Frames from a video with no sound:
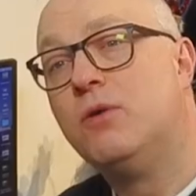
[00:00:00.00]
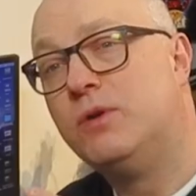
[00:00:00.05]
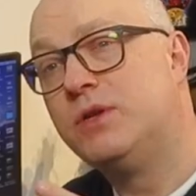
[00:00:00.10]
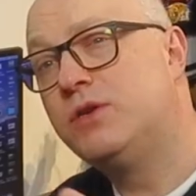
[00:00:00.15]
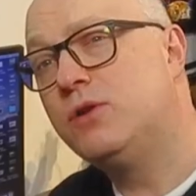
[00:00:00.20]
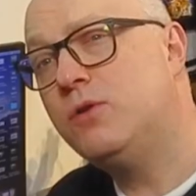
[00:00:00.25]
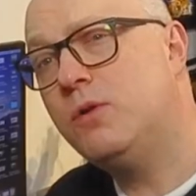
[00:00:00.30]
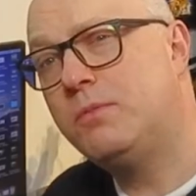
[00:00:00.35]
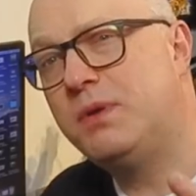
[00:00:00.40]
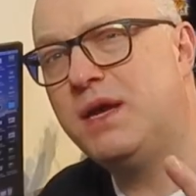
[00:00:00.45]
We'll
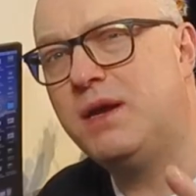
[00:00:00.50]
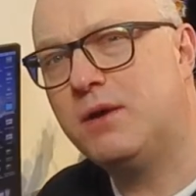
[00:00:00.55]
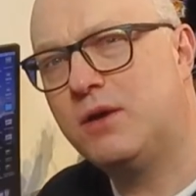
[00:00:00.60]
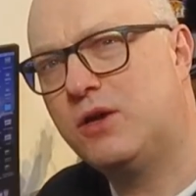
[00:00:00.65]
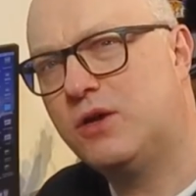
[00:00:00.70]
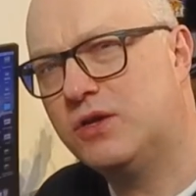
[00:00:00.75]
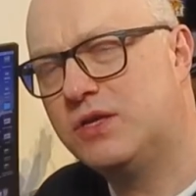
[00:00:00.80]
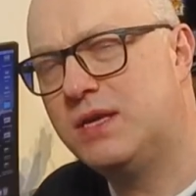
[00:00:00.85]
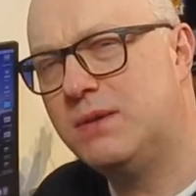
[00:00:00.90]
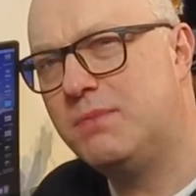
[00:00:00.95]
do a bit of
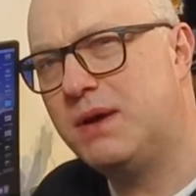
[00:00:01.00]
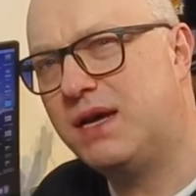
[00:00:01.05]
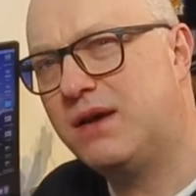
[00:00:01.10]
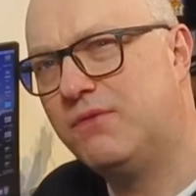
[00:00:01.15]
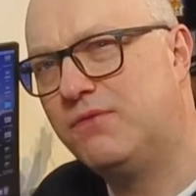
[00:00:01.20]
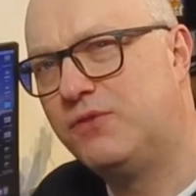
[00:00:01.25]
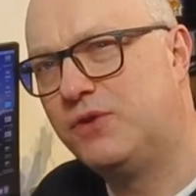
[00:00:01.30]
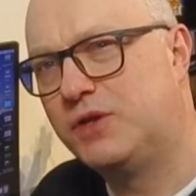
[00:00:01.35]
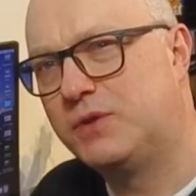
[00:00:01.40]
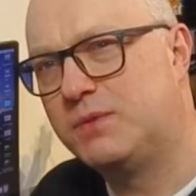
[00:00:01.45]
cutting back
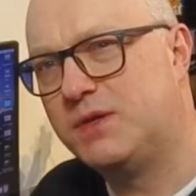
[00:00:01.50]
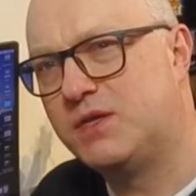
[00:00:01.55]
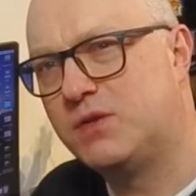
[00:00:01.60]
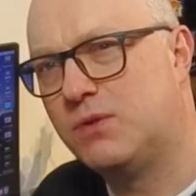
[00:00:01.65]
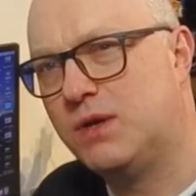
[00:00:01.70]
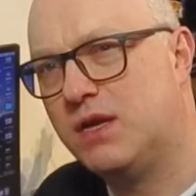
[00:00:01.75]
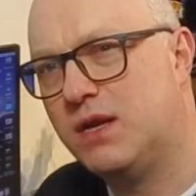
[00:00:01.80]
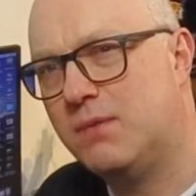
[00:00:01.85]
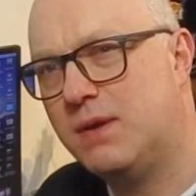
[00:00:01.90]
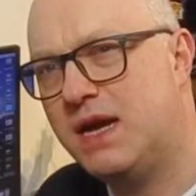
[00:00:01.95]
and forth
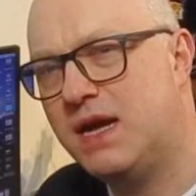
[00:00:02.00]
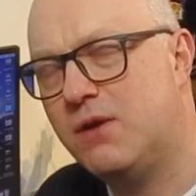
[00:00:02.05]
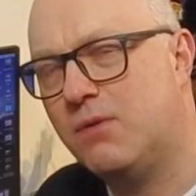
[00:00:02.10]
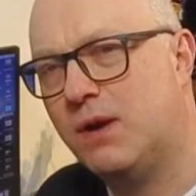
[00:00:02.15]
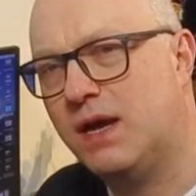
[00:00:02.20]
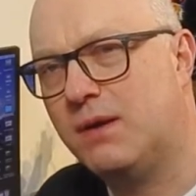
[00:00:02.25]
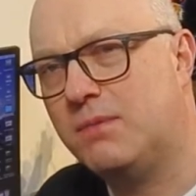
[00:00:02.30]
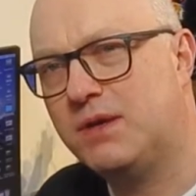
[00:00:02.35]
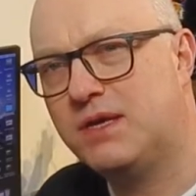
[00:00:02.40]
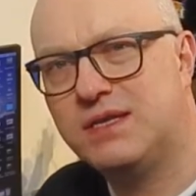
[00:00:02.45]
between them
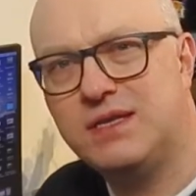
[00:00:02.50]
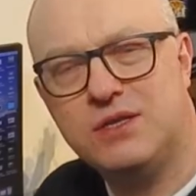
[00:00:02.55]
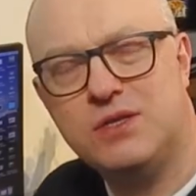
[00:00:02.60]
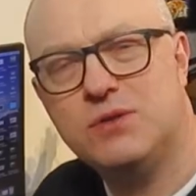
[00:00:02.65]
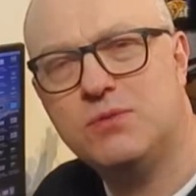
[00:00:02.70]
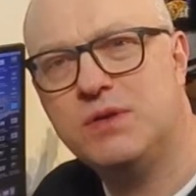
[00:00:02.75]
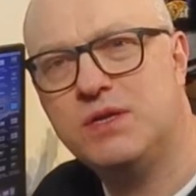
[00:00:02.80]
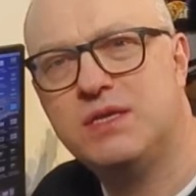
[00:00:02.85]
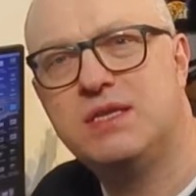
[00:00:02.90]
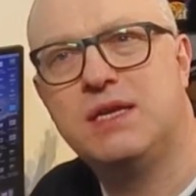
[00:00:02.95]
anyway, because I
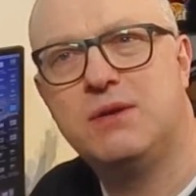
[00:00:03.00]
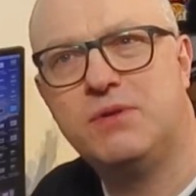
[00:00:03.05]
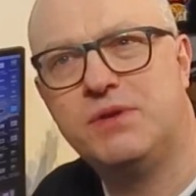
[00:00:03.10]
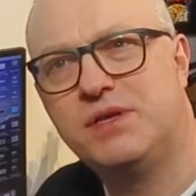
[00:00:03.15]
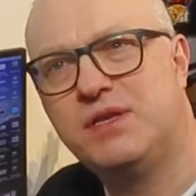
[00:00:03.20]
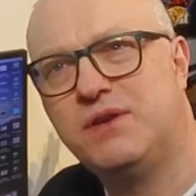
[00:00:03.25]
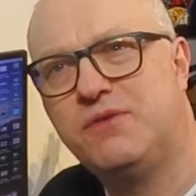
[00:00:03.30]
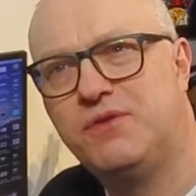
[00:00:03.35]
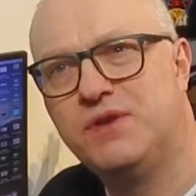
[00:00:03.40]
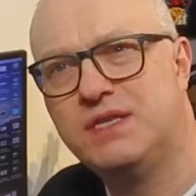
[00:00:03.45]
just want to see what
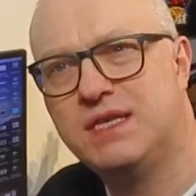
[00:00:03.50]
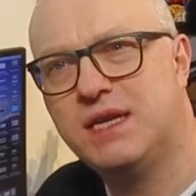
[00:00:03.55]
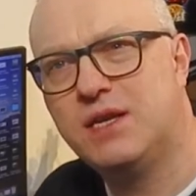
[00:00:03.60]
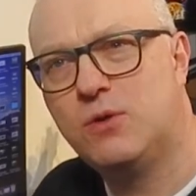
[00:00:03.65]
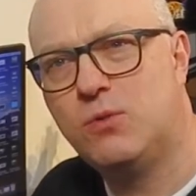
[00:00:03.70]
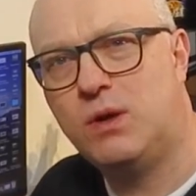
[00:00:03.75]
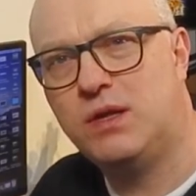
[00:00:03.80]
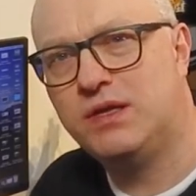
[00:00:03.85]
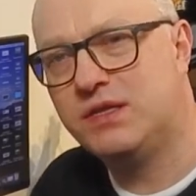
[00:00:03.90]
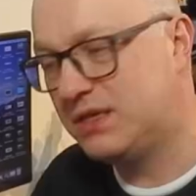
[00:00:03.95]
the difference in
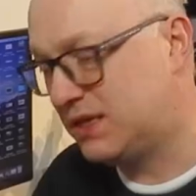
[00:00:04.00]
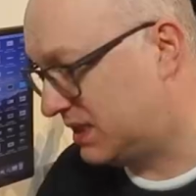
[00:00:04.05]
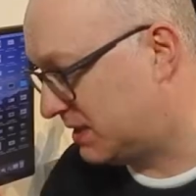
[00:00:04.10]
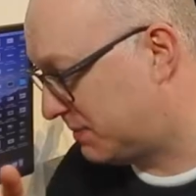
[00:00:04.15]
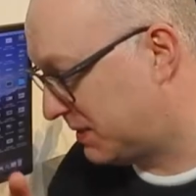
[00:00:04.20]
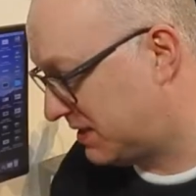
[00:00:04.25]
quality is.